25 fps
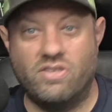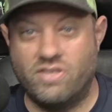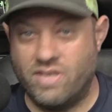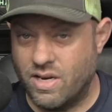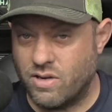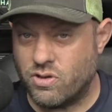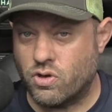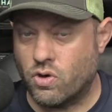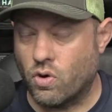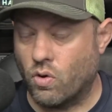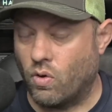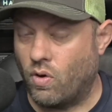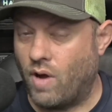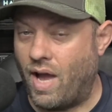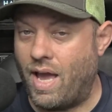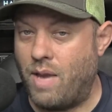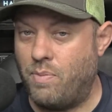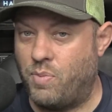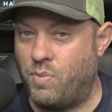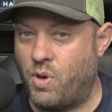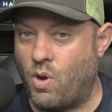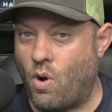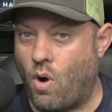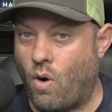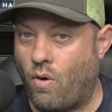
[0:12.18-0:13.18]
digital
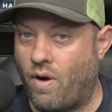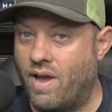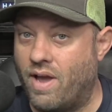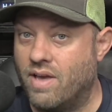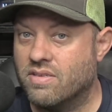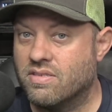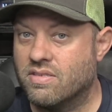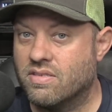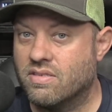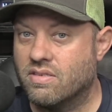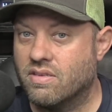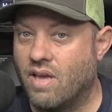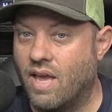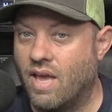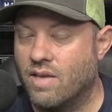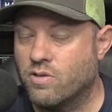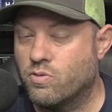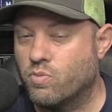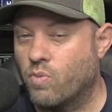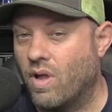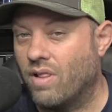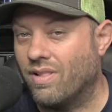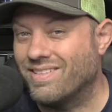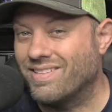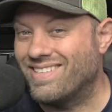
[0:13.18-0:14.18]
APRS
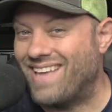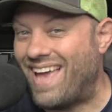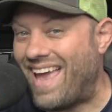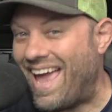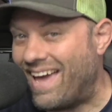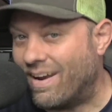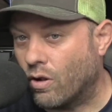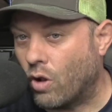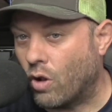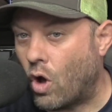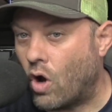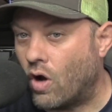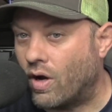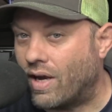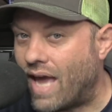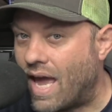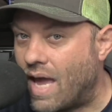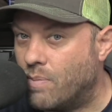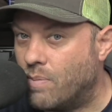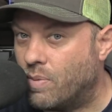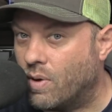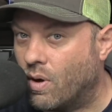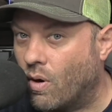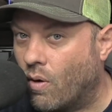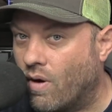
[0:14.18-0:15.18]
as well as analog
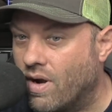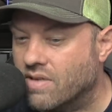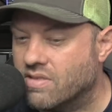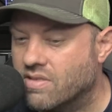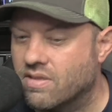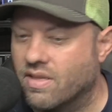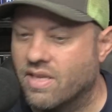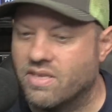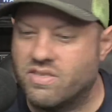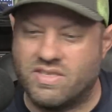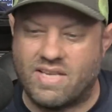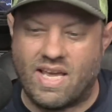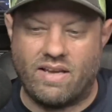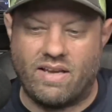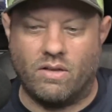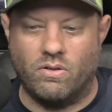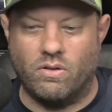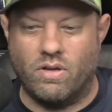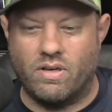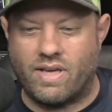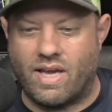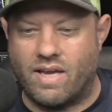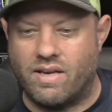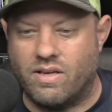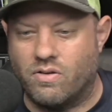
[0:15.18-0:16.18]
APRS. Let's take a
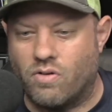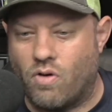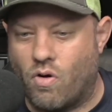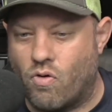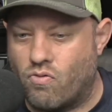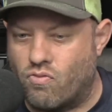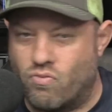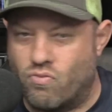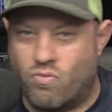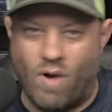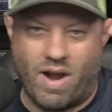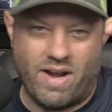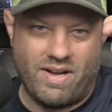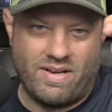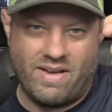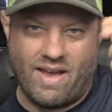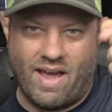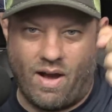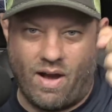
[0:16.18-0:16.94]
look at it right